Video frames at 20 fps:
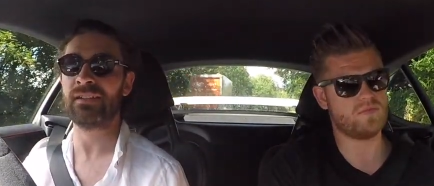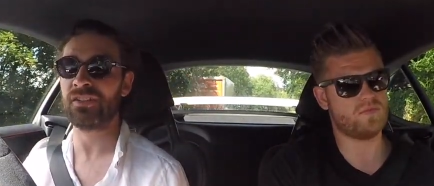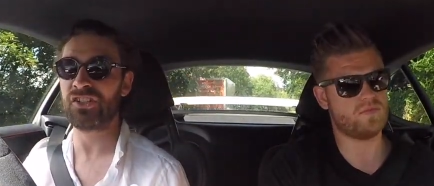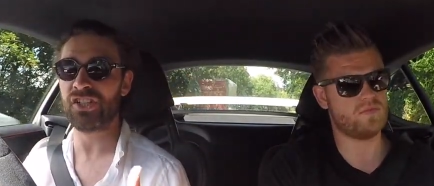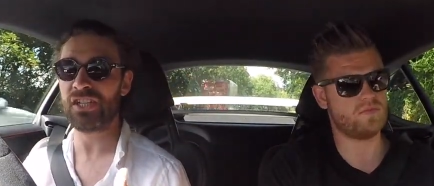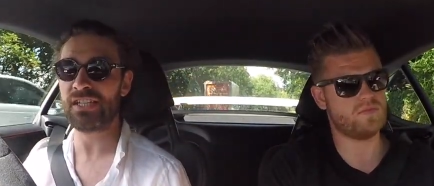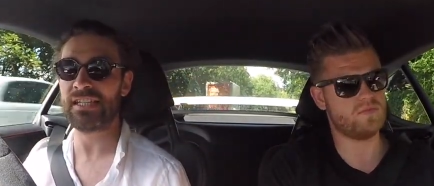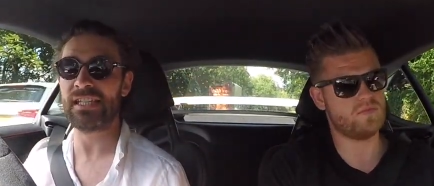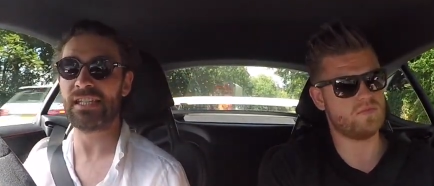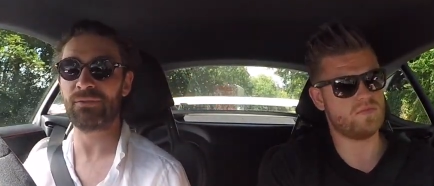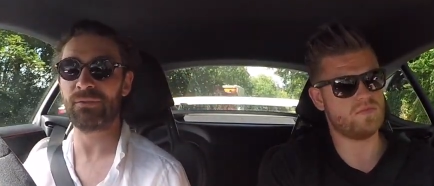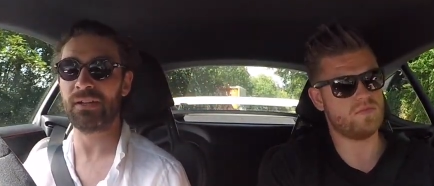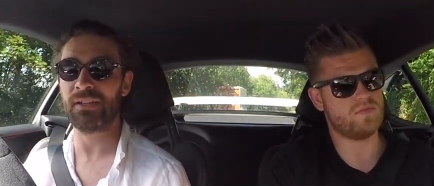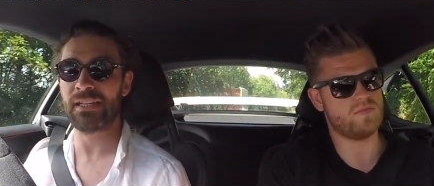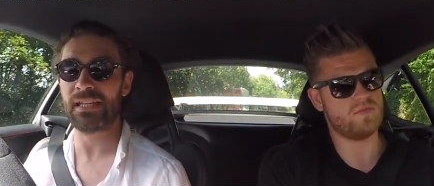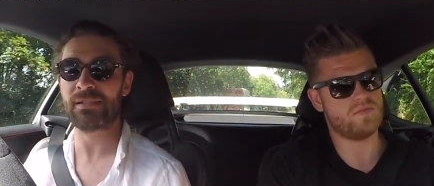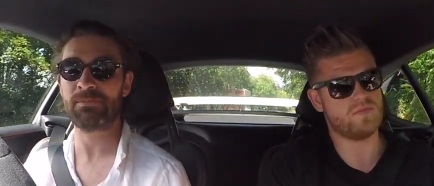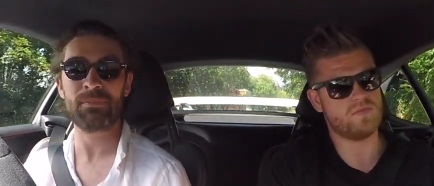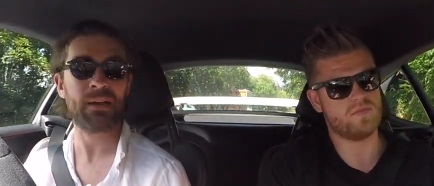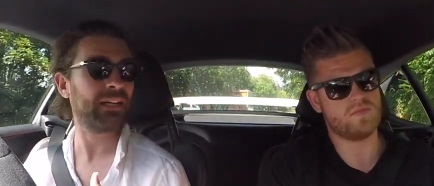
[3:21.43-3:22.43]
Speaker 1: the GT3 and
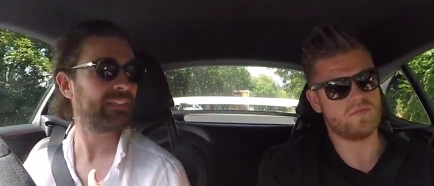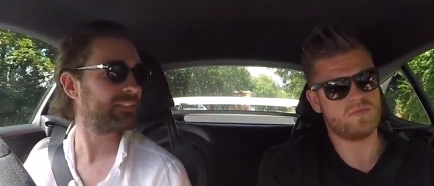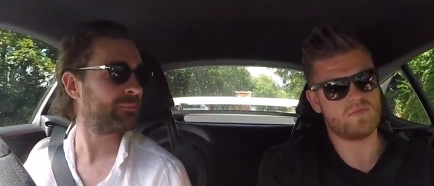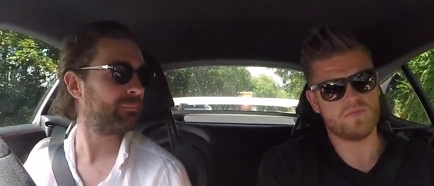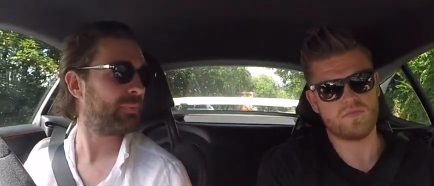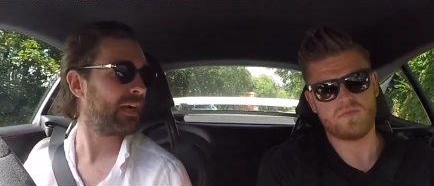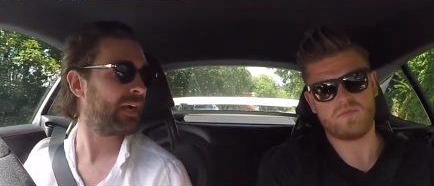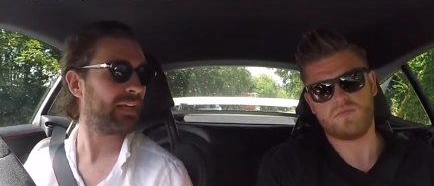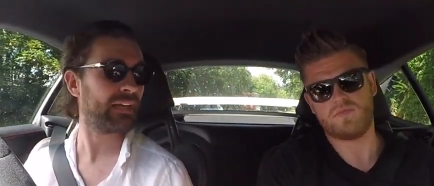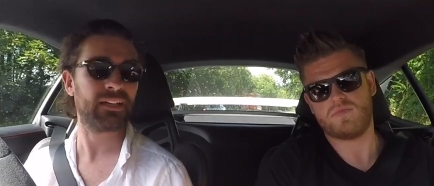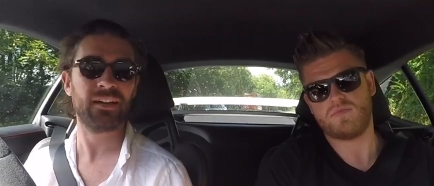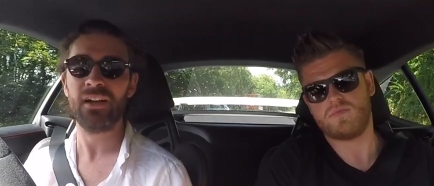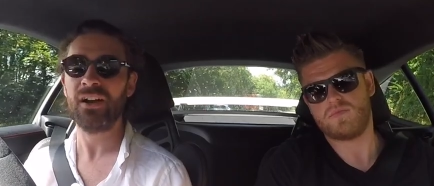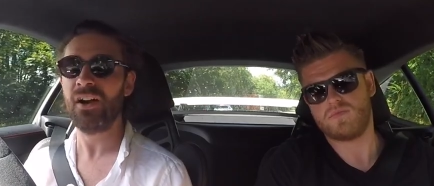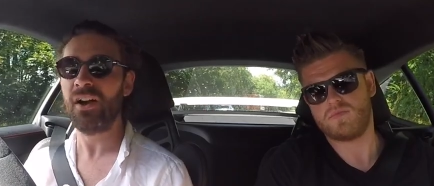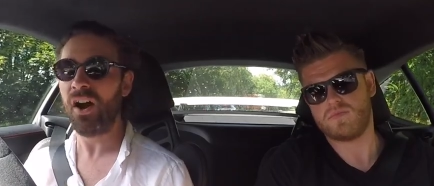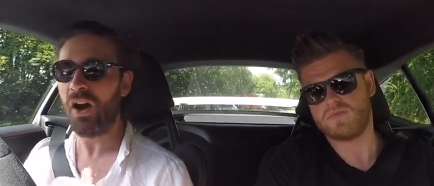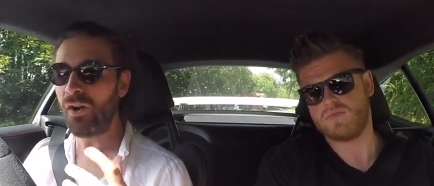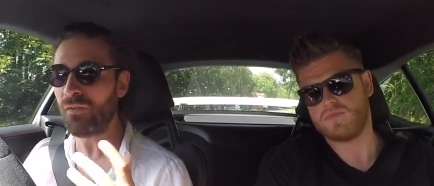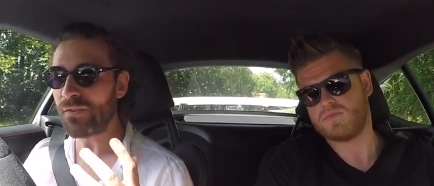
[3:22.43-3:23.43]
this back to back.
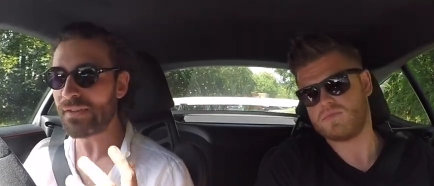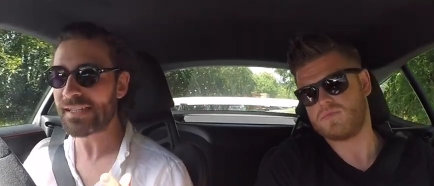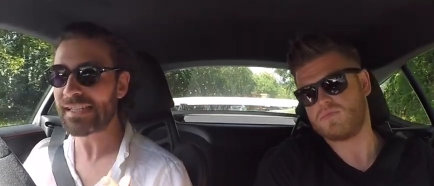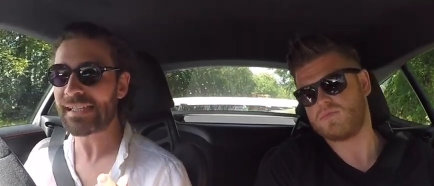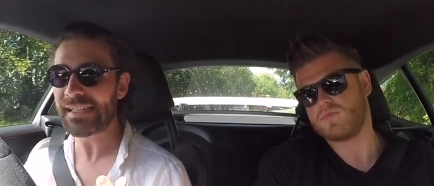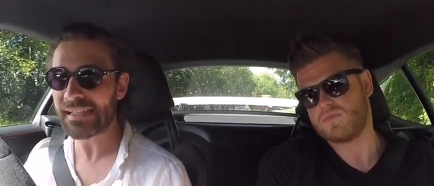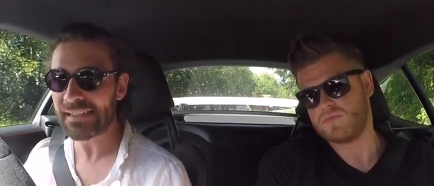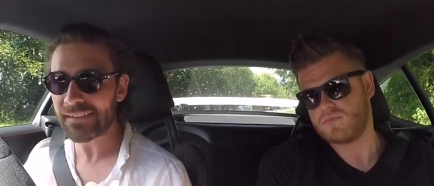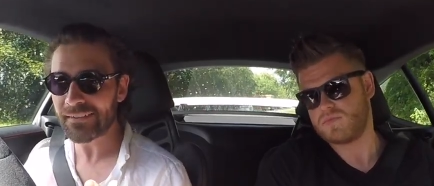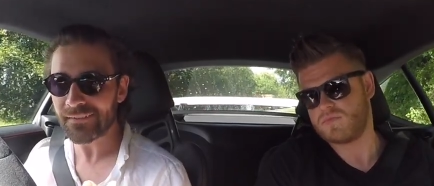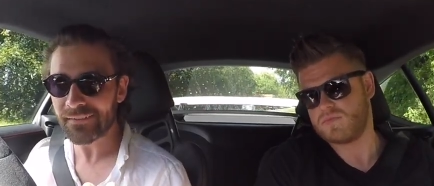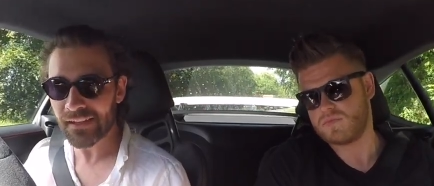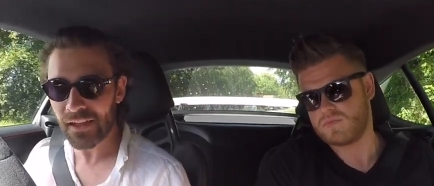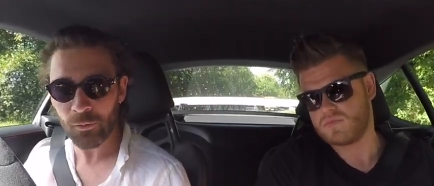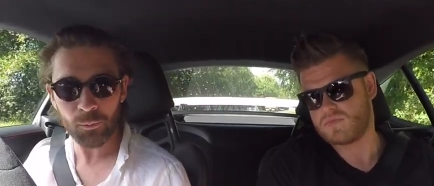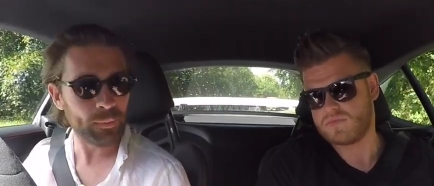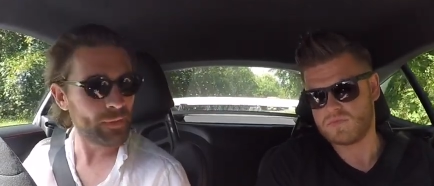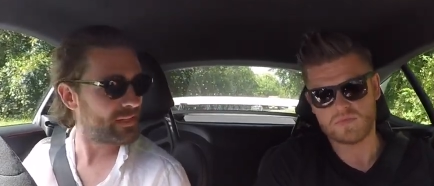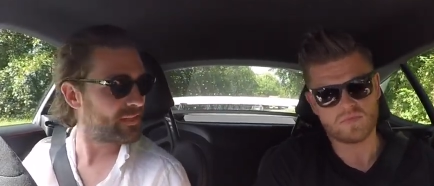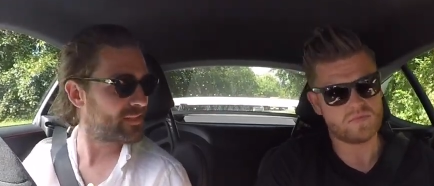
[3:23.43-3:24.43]
Obviously
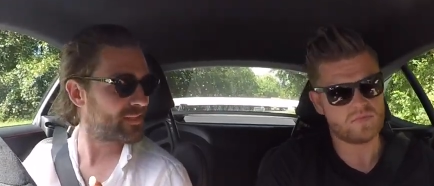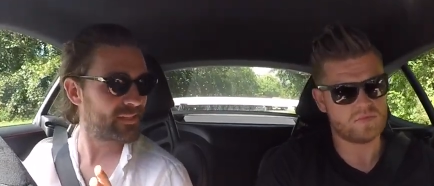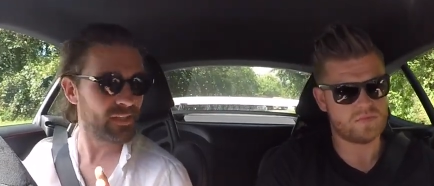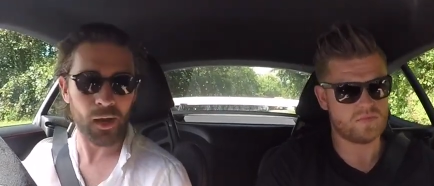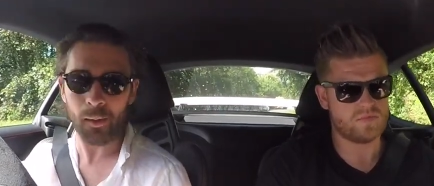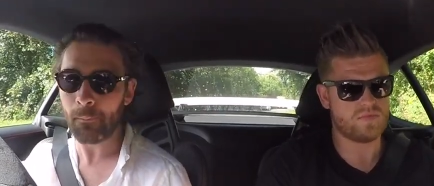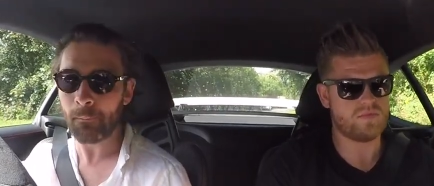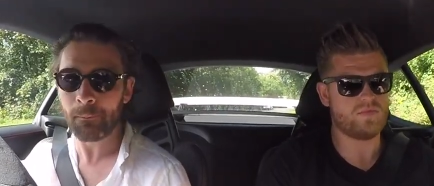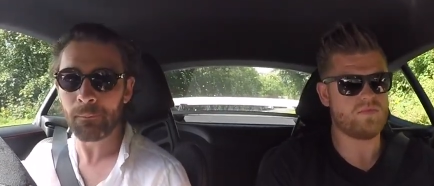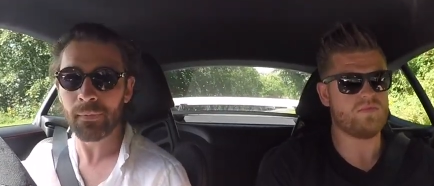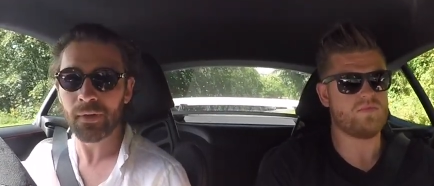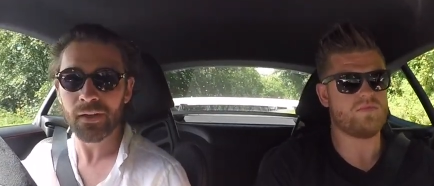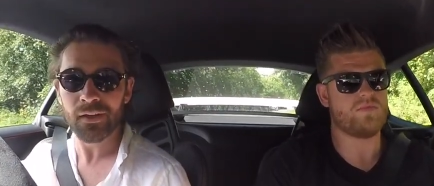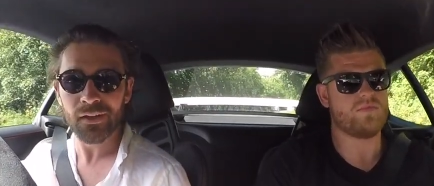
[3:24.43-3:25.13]
there'll be some